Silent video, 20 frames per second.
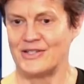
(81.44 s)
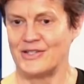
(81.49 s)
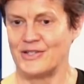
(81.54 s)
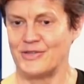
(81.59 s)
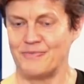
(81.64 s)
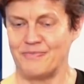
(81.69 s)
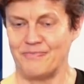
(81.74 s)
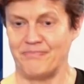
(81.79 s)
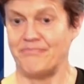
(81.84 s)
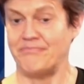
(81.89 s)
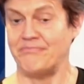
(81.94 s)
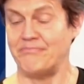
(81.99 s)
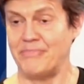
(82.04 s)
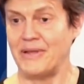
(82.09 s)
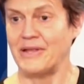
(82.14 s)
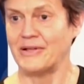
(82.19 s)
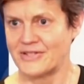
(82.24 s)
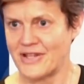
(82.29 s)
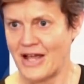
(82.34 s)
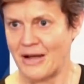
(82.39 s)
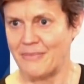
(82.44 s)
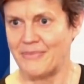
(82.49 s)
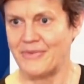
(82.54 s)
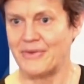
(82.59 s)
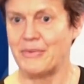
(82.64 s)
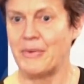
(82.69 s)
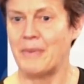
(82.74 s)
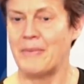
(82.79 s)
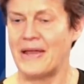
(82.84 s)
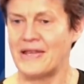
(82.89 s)
to build up
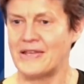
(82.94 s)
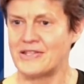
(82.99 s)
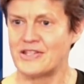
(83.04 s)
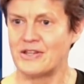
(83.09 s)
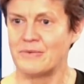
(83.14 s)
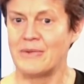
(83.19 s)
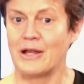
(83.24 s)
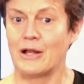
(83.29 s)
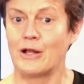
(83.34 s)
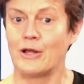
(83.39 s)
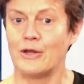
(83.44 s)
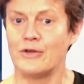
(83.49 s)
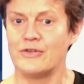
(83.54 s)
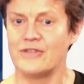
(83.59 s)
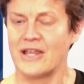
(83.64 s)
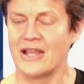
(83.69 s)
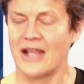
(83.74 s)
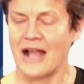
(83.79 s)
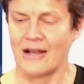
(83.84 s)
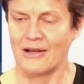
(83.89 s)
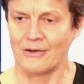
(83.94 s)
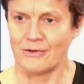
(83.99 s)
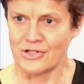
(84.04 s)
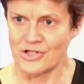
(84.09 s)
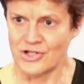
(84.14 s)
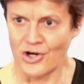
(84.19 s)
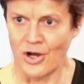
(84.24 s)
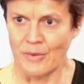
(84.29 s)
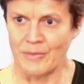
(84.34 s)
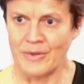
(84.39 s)
the momentum, including Alok
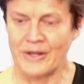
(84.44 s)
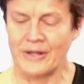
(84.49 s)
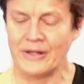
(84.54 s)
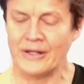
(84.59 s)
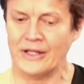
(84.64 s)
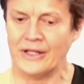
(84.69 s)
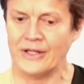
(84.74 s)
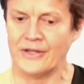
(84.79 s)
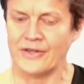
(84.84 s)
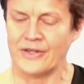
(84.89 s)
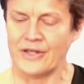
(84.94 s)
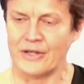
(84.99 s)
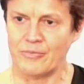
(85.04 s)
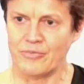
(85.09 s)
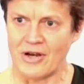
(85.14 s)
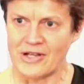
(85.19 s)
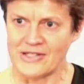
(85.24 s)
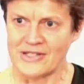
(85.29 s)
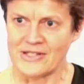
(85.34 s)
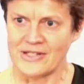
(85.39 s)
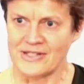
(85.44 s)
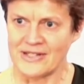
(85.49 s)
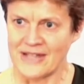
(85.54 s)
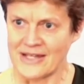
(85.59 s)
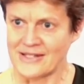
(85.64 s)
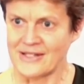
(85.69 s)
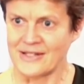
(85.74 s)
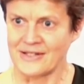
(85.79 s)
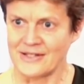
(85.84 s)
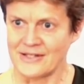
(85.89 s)
Sharma, the
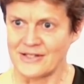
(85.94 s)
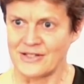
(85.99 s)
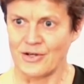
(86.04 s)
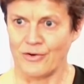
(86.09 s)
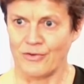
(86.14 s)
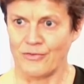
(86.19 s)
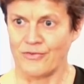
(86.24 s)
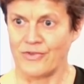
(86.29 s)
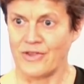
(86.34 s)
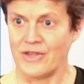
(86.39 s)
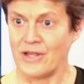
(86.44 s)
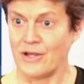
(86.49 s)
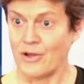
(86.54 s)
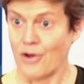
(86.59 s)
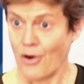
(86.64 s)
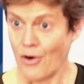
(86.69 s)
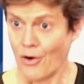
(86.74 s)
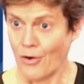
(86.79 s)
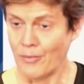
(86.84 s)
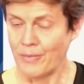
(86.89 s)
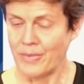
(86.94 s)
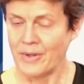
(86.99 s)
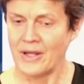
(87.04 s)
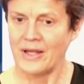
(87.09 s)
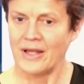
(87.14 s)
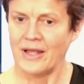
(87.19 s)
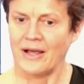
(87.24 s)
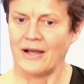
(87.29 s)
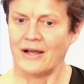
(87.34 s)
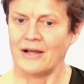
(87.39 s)
president-designate of the COP.
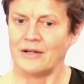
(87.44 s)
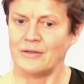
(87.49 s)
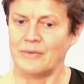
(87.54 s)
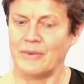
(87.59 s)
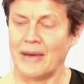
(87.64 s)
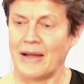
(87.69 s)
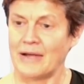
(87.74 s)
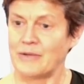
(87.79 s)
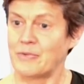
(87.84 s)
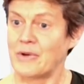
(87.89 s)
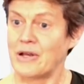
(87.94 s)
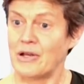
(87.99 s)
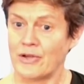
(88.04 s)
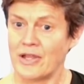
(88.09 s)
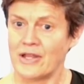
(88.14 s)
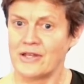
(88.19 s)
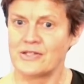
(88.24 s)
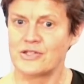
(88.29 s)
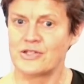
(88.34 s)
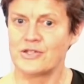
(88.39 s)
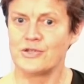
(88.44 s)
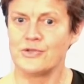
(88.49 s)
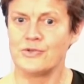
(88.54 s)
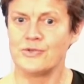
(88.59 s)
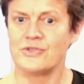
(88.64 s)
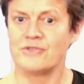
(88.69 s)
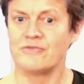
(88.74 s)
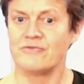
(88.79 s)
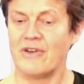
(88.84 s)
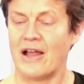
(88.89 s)
And we're looking
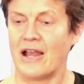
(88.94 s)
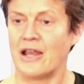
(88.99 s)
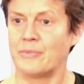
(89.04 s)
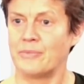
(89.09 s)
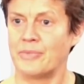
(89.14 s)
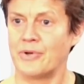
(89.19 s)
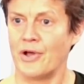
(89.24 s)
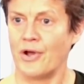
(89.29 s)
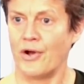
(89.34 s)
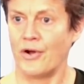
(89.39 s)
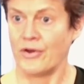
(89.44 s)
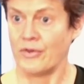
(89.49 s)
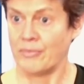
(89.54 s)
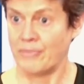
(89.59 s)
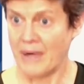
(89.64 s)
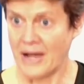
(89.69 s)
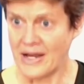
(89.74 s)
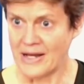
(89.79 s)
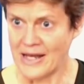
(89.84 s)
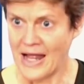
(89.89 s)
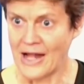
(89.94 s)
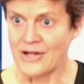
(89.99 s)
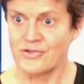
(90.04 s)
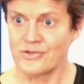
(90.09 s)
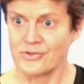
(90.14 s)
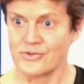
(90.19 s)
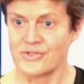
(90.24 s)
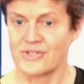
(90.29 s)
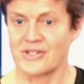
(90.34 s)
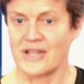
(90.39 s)
to develop, on a
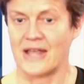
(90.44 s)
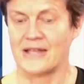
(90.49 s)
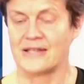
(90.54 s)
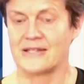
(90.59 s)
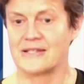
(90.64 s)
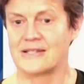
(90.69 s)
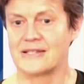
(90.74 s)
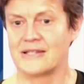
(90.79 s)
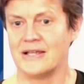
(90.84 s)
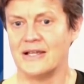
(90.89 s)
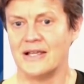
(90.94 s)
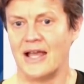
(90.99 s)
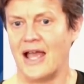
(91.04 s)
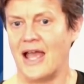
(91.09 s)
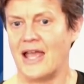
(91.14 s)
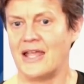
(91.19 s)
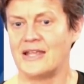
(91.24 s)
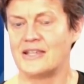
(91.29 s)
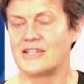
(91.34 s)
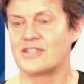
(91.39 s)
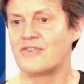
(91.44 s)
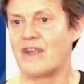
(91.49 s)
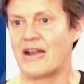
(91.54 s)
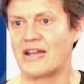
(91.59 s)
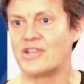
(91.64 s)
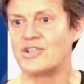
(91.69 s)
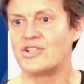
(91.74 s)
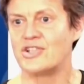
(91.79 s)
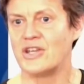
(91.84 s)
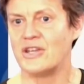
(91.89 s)
bilateral sense, a
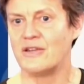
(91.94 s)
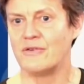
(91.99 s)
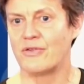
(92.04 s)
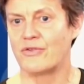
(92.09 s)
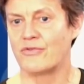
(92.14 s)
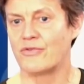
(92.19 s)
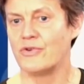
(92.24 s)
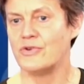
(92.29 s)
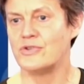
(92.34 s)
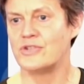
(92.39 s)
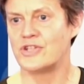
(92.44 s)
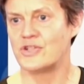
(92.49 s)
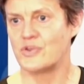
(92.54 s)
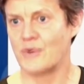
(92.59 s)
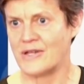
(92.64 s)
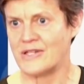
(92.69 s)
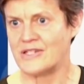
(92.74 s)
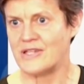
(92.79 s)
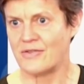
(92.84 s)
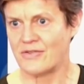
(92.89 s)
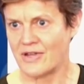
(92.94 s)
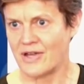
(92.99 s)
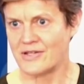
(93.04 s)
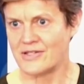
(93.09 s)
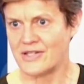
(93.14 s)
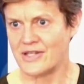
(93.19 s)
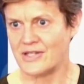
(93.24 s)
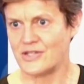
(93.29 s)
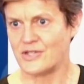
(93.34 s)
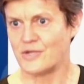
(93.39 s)
strategy through to
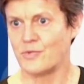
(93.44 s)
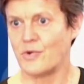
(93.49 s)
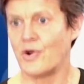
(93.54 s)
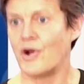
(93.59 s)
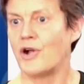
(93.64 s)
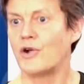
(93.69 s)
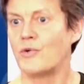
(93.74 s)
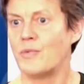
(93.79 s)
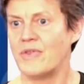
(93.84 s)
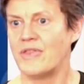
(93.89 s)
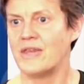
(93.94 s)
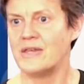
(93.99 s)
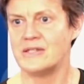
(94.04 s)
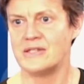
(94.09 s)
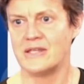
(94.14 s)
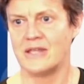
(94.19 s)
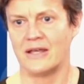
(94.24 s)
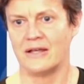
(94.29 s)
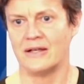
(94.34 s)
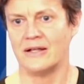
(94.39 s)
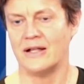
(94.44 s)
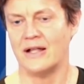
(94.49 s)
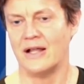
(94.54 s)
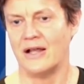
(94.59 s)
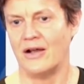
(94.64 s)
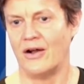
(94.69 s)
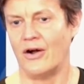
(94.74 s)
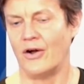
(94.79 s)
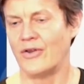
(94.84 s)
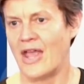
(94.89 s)
2030 to work with India
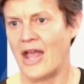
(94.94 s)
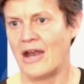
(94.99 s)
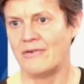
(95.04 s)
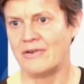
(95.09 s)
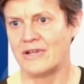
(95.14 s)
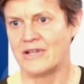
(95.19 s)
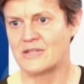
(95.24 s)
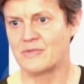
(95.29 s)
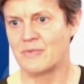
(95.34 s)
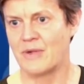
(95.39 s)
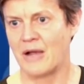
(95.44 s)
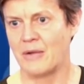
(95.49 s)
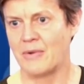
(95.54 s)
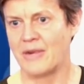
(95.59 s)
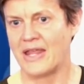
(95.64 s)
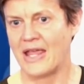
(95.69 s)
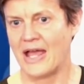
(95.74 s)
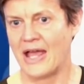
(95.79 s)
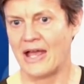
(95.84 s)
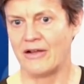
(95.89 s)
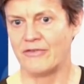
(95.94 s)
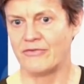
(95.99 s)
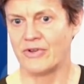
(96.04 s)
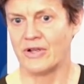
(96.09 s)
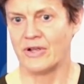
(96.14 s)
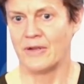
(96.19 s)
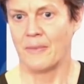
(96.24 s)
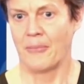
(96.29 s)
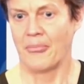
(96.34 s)
on areas where we have